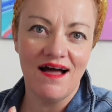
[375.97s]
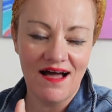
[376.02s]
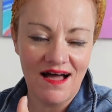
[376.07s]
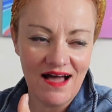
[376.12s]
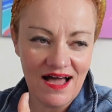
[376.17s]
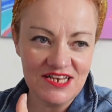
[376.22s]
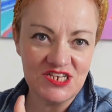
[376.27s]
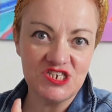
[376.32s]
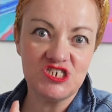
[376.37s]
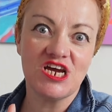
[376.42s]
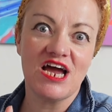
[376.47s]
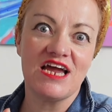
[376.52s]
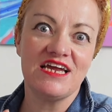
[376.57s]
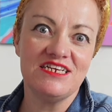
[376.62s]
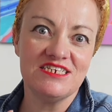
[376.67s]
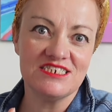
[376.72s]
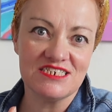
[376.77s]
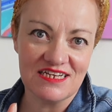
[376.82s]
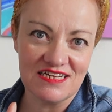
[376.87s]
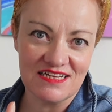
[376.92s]
and
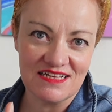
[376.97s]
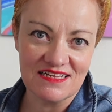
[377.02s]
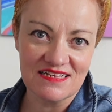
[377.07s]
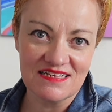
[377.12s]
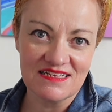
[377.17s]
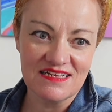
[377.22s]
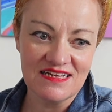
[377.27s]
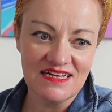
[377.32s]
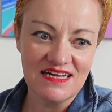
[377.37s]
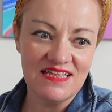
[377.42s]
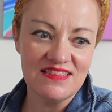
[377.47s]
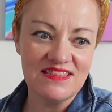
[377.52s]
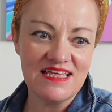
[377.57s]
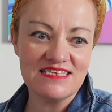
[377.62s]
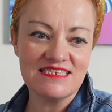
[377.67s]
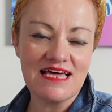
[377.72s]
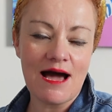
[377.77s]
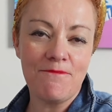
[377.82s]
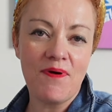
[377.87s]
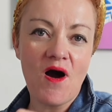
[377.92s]
changing. There's
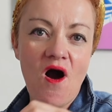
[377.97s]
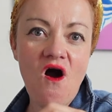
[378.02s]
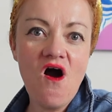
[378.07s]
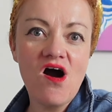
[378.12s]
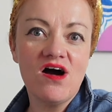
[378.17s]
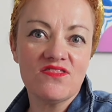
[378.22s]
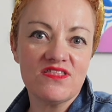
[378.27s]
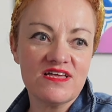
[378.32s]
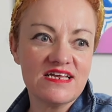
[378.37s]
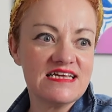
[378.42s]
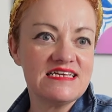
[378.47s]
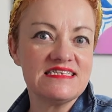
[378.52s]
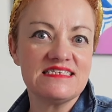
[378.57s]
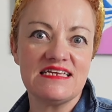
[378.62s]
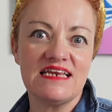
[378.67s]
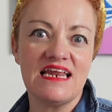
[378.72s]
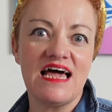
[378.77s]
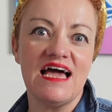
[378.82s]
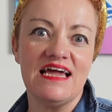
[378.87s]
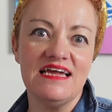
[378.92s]
that part that is
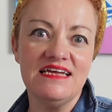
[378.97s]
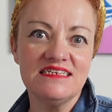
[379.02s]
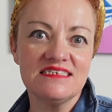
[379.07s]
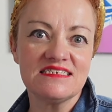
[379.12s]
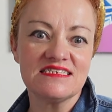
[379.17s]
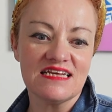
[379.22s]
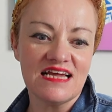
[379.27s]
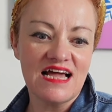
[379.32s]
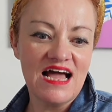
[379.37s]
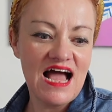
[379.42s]
innate